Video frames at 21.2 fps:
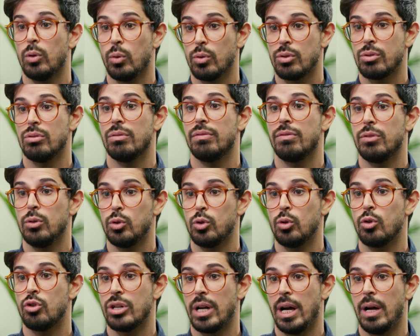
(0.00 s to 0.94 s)
also
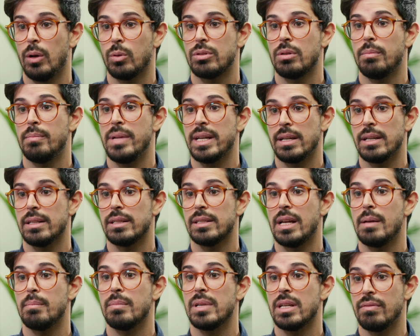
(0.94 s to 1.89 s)
future drought, making
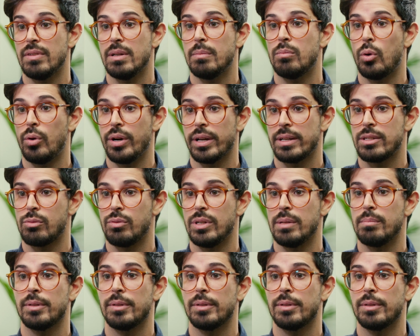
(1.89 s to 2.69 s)
them even more extreme.